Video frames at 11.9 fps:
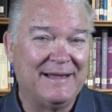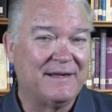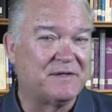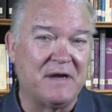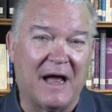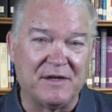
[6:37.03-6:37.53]

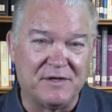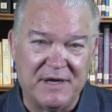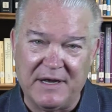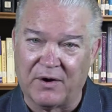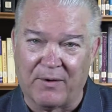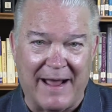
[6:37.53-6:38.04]
It's not
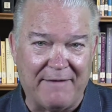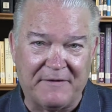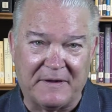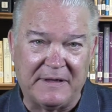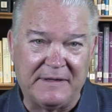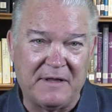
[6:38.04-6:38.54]

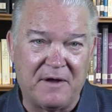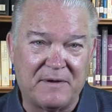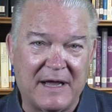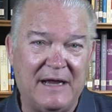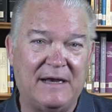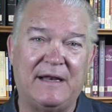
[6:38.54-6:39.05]
geographically
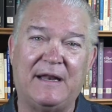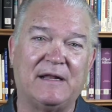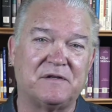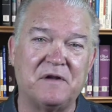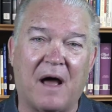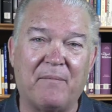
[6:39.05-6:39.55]
located.
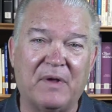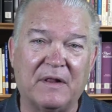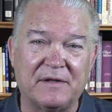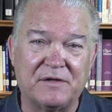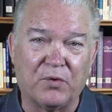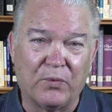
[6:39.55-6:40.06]
It's not
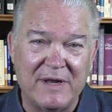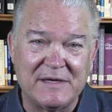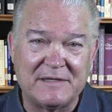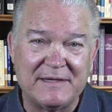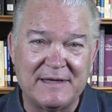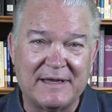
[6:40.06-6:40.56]

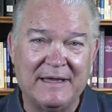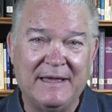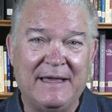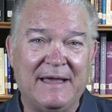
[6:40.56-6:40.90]
militaristic.